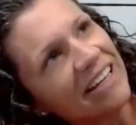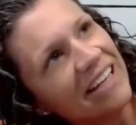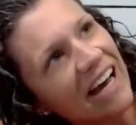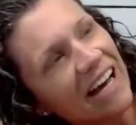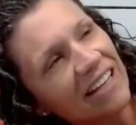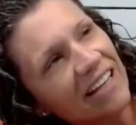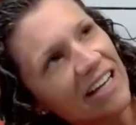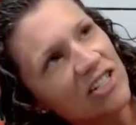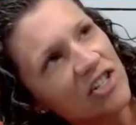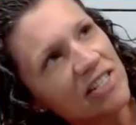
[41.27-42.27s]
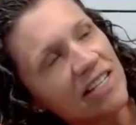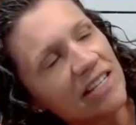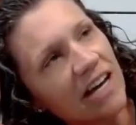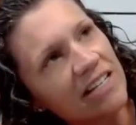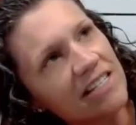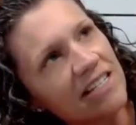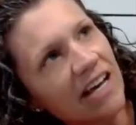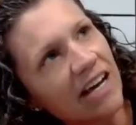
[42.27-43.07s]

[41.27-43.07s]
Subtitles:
yeah, like I just see that I see